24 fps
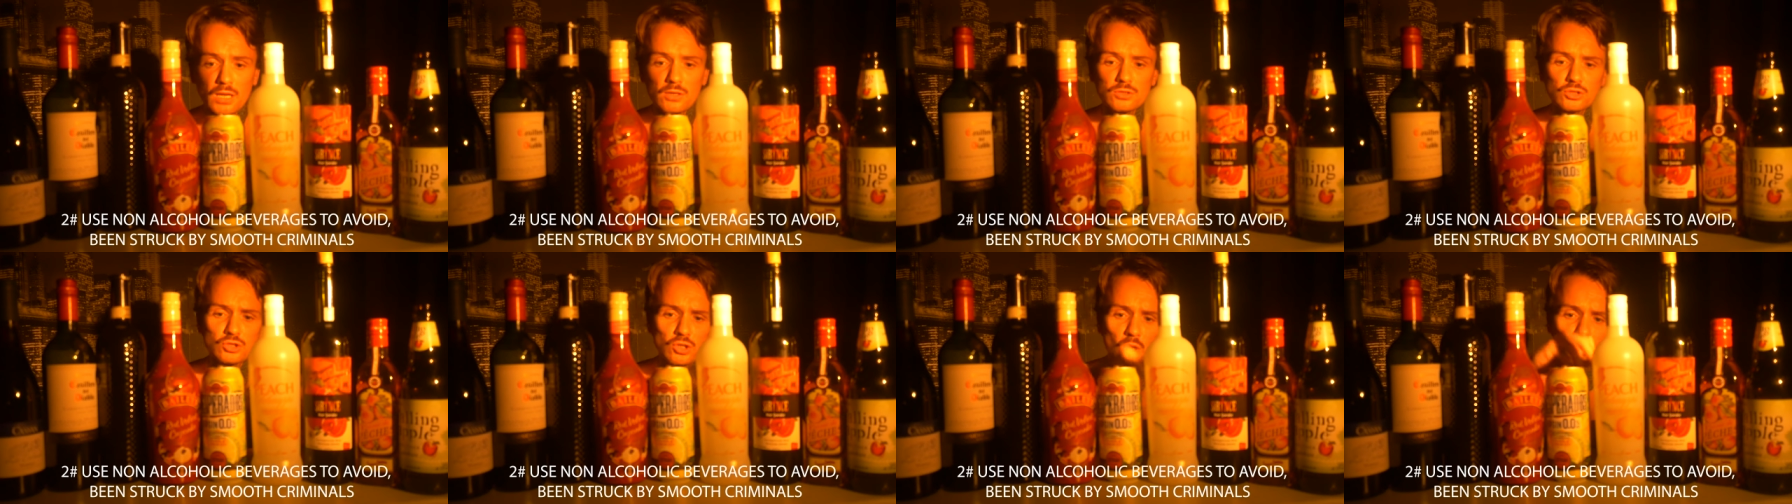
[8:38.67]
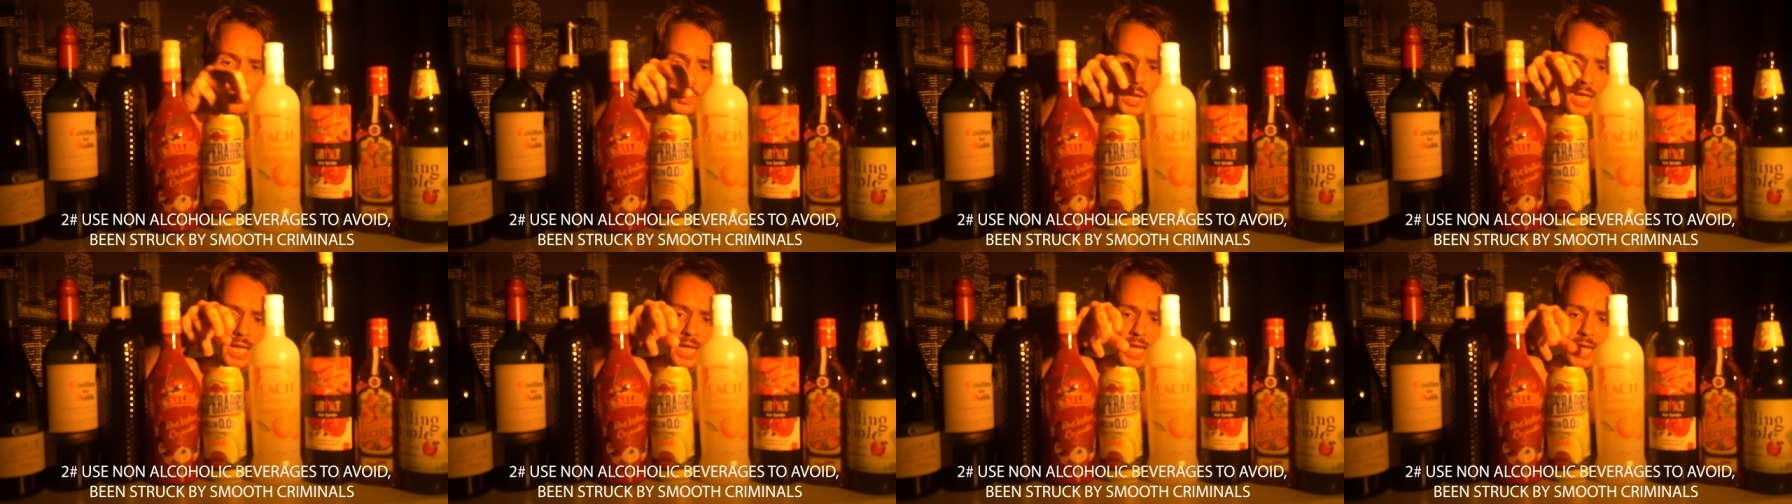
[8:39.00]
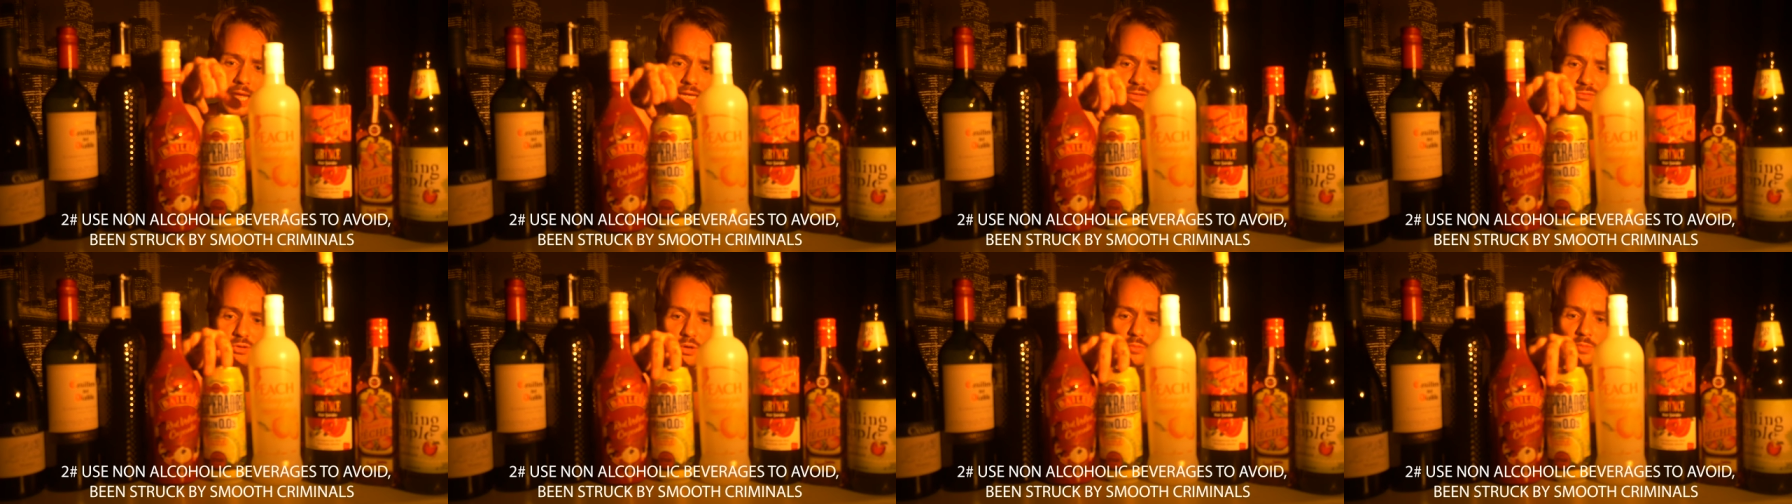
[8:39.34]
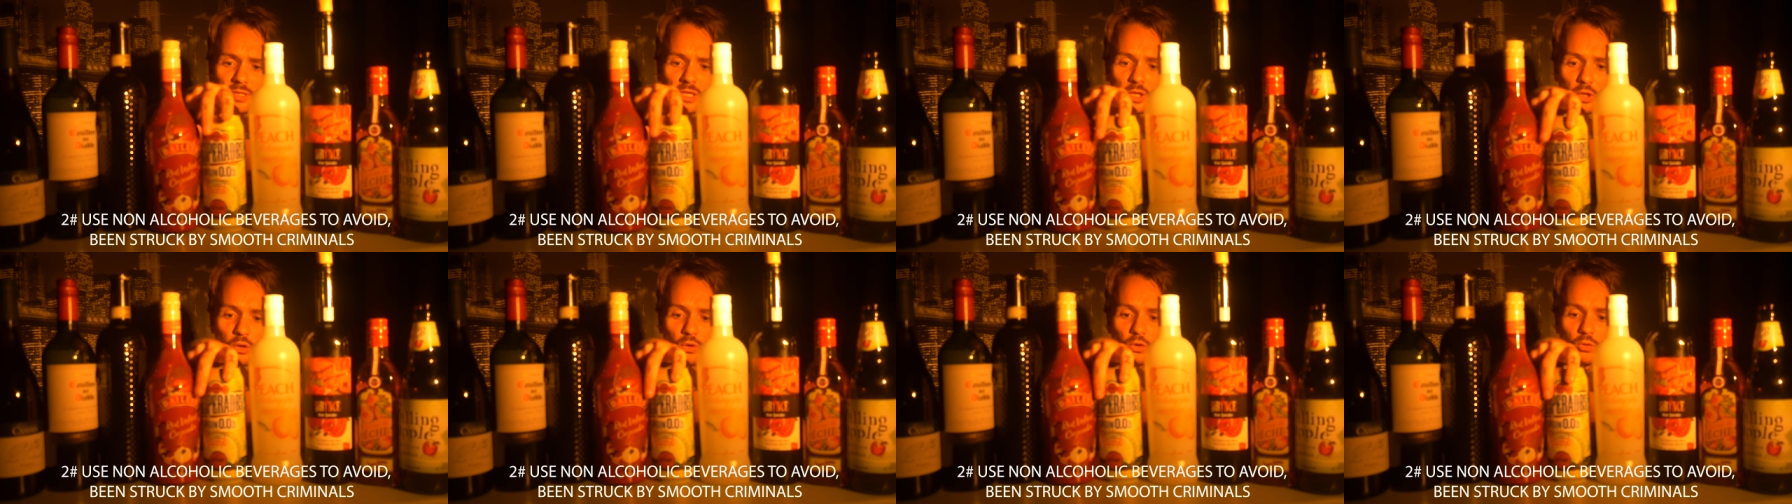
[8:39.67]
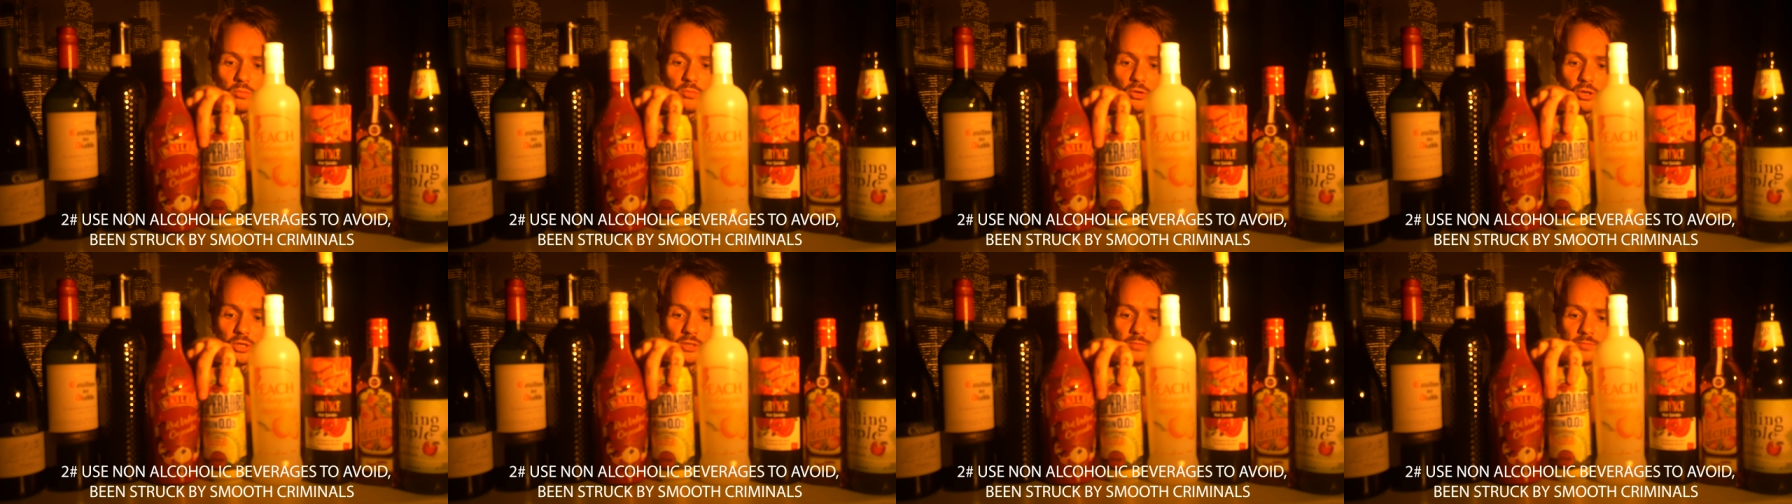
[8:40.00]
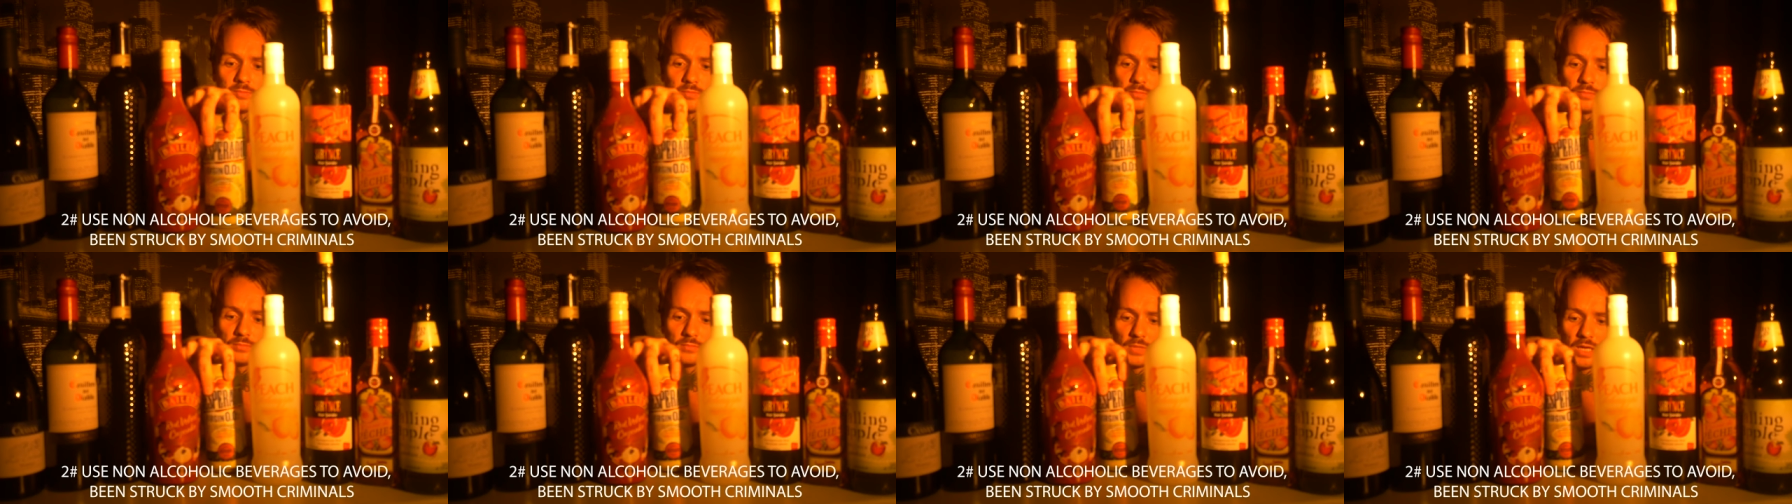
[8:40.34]
So if I'm in a club, right,
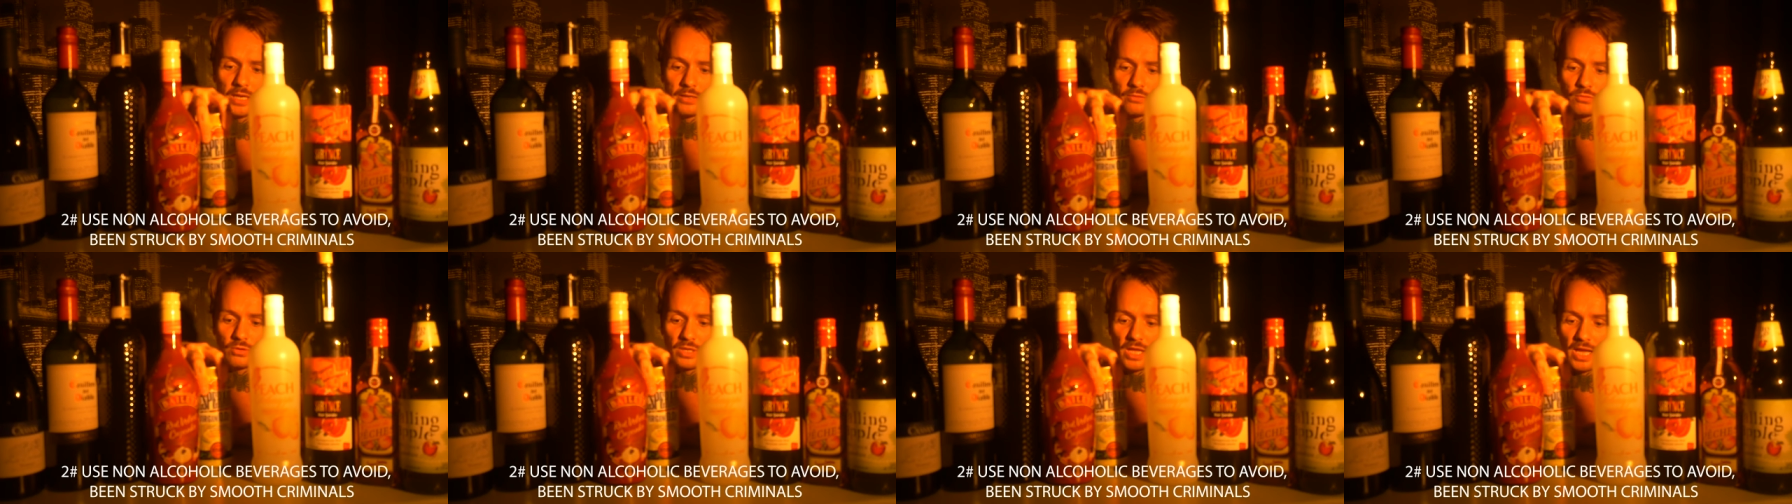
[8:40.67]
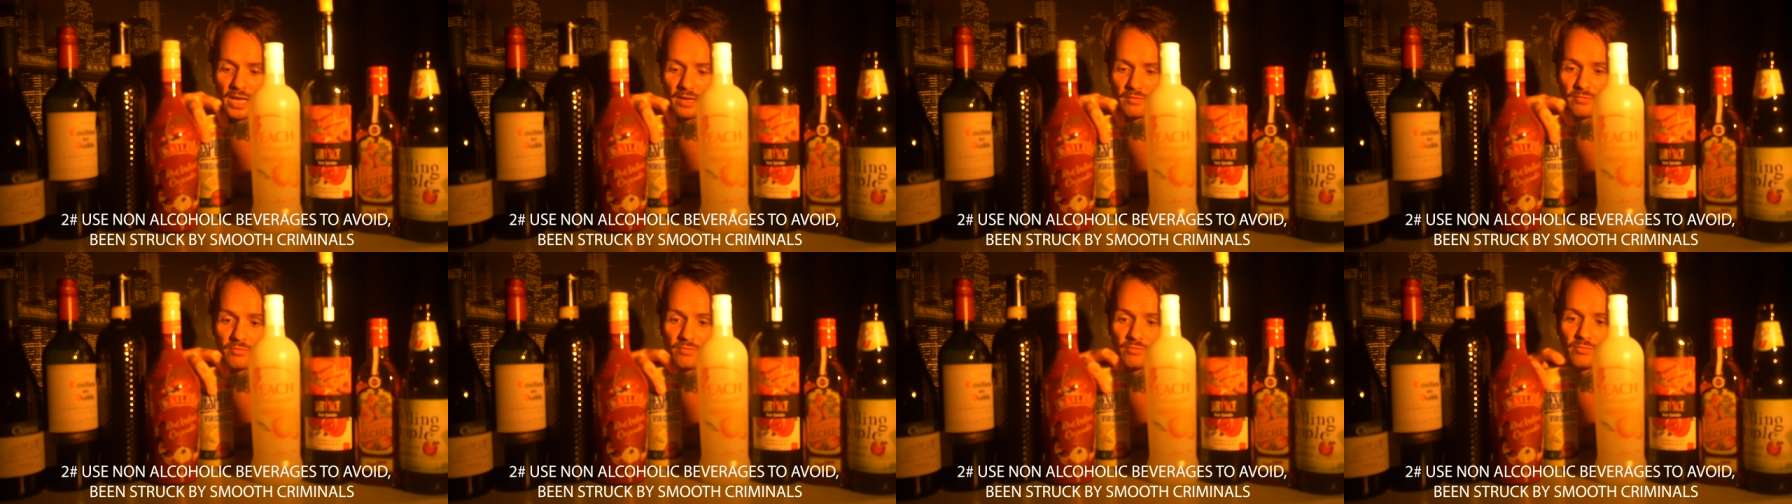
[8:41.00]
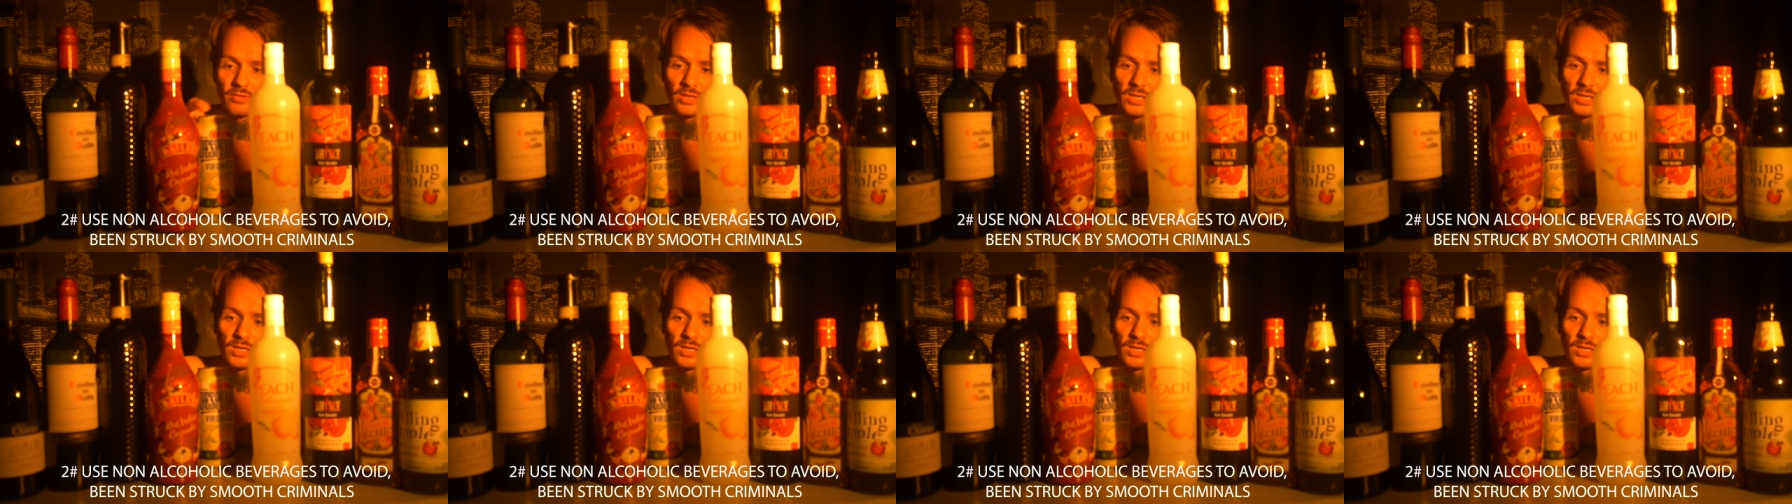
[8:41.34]
and I have